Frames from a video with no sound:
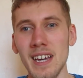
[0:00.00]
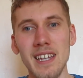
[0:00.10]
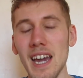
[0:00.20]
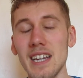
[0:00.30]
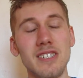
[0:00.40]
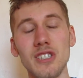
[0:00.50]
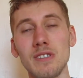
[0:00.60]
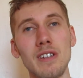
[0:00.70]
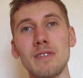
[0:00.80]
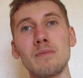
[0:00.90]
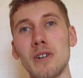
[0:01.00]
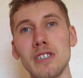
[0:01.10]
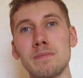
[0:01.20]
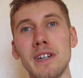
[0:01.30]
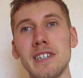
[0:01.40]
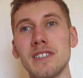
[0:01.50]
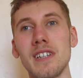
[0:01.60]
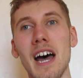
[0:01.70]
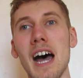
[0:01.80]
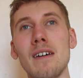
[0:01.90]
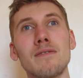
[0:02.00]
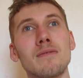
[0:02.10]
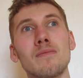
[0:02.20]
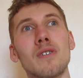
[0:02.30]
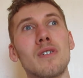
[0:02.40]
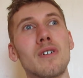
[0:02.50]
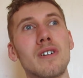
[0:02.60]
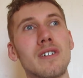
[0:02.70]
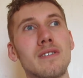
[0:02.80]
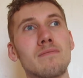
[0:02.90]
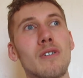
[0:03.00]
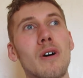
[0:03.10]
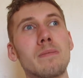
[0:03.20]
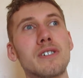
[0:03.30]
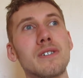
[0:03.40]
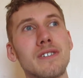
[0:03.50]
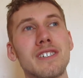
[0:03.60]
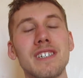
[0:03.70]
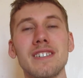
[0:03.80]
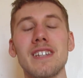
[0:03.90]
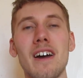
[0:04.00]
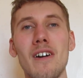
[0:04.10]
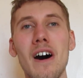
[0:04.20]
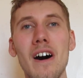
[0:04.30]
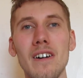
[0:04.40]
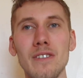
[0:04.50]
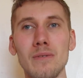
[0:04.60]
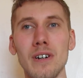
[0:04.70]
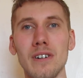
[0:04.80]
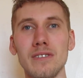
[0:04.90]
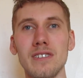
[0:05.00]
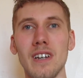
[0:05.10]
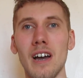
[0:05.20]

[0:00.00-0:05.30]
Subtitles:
yeah, it's just the more experience to have, the more opportunities there are in the world.